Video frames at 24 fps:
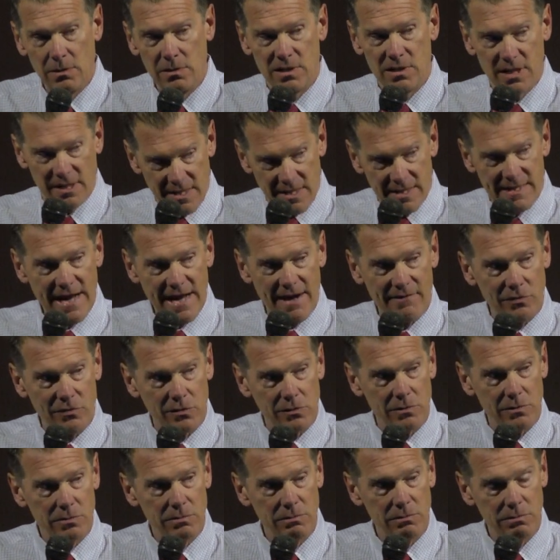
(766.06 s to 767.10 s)
to the
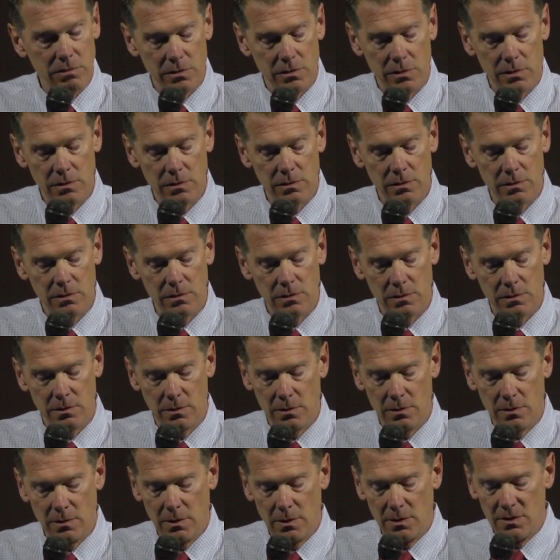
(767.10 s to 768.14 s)
devil.
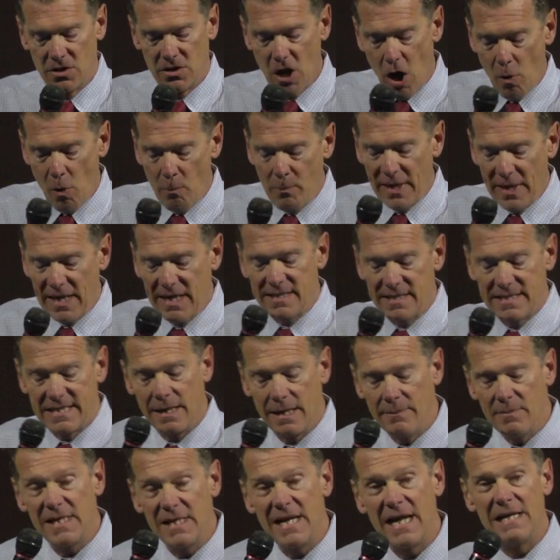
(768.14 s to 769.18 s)
Don't be
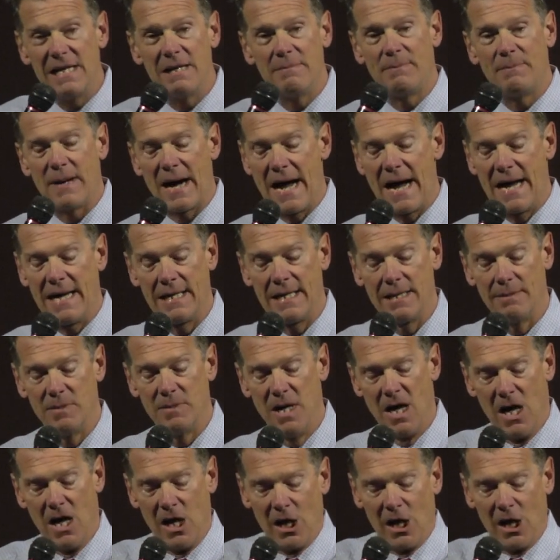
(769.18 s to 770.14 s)
intimidated by him.